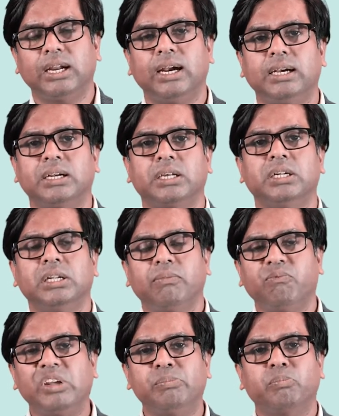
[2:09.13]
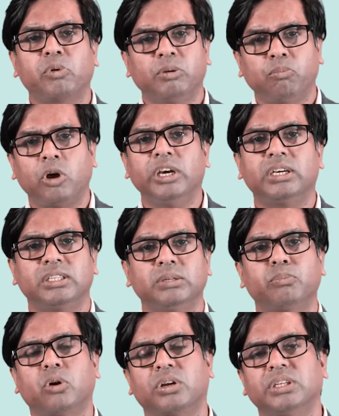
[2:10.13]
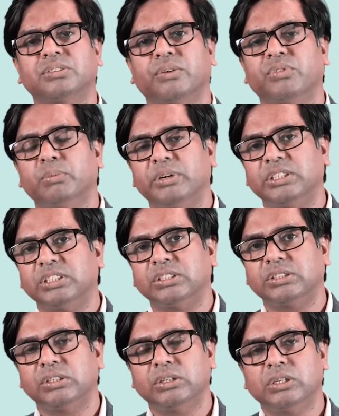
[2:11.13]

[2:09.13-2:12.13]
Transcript: and we monitor the progress of the patients.